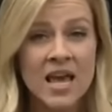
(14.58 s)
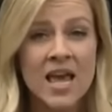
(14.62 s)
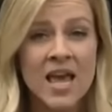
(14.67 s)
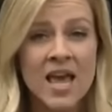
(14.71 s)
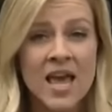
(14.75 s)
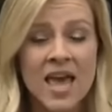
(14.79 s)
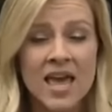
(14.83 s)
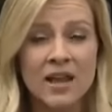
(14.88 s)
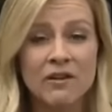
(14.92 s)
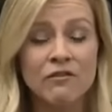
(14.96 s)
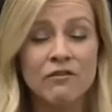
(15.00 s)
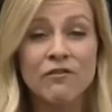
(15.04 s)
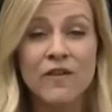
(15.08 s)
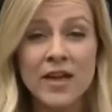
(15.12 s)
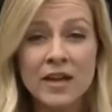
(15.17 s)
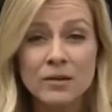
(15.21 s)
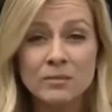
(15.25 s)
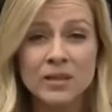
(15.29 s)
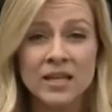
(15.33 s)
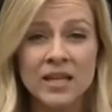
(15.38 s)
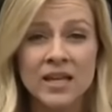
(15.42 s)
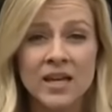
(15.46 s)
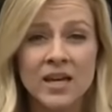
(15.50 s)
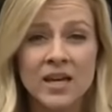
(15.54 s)
and
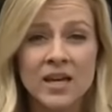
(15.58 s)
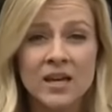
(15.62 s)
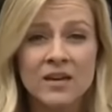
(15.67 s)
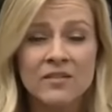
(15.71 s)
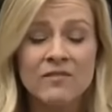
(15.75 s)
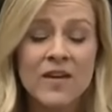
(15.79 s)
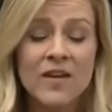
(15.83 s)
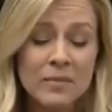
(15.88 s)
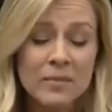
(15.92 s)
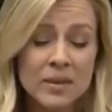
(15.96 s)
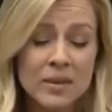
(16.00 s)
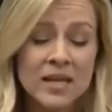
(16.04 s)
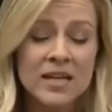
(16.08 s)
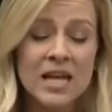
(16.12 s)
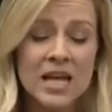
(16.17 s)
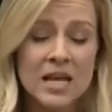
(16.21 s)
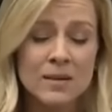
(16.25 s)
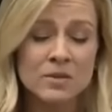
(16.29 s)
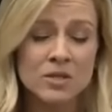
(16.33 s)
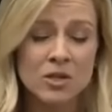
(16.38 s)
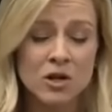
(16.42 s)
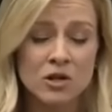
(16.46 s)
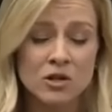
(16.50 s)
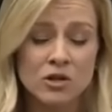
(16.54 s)
family
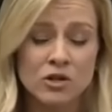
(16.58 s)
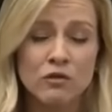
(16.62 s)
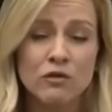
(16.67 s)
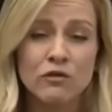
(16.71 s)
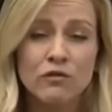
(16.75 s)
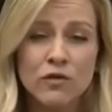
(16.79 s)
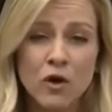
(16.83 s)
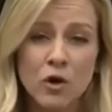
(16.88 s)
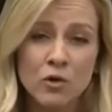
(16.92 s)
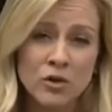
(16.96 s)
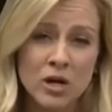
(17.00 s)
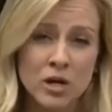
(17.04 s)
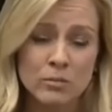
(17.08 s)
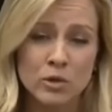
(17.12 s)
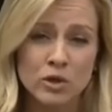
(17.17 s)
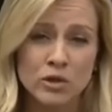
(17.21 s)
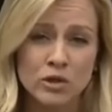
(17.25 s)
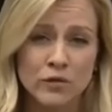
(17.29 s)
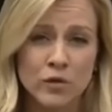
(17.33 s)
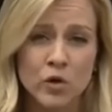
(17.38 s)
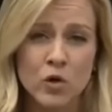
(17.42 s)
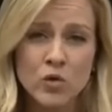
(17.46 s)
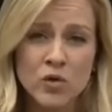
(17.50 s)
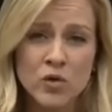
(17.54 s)
names and also phone
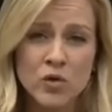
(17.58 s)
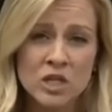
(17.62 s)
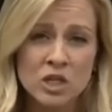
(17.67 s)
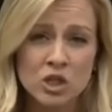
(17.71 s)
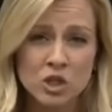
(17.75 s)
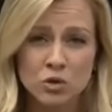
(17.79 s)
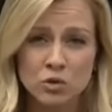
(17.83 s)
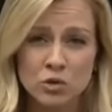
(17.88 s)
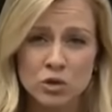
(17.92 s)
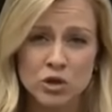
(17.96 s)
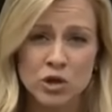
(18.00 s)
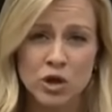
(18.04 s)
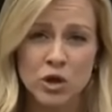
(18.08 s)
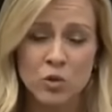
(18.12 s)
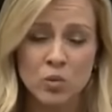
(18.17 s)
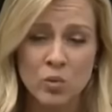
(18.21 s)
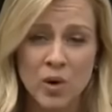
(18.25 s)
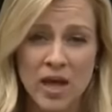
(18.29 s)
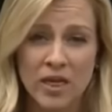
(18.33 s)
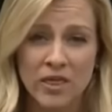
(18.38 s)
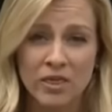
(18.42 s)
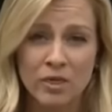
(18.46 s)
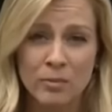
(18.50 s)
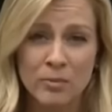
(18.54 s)
numbers of who these children are
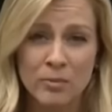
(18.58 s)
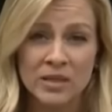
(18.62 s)
with.